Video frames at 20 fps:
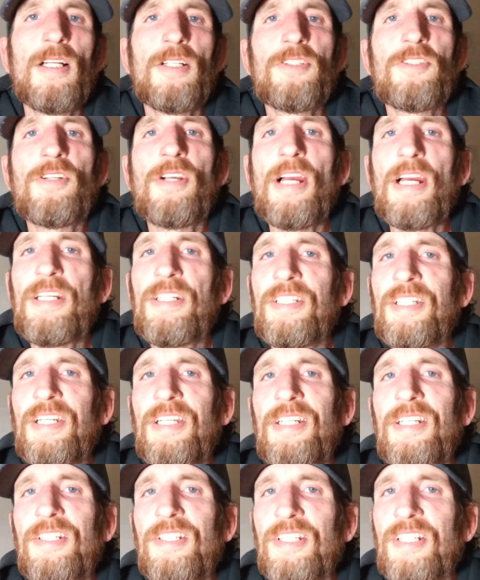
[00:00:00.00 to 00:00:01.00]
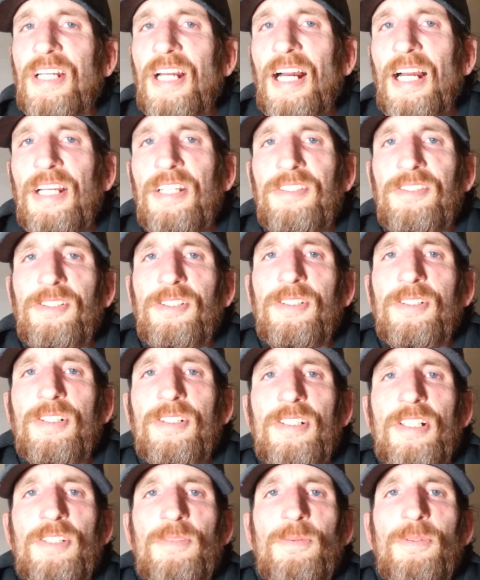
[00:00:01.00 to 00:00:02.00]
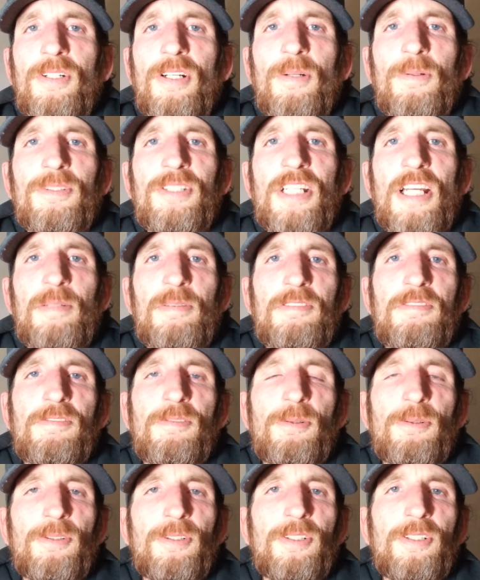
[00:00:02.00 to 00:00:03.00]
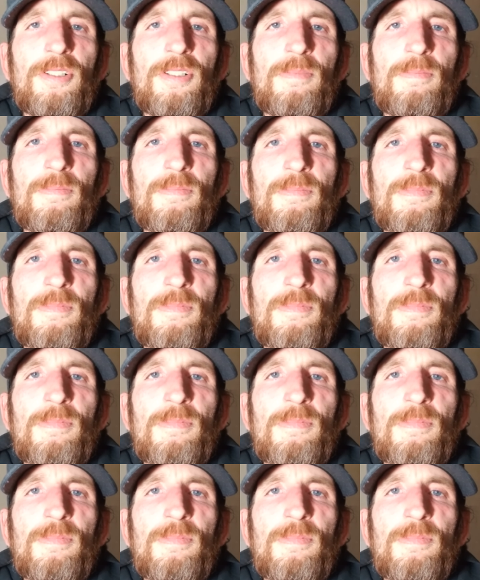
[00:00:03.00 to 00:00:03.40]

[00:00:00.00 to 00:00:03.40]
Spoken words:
Trying to get into Kaiser because that's where I was at before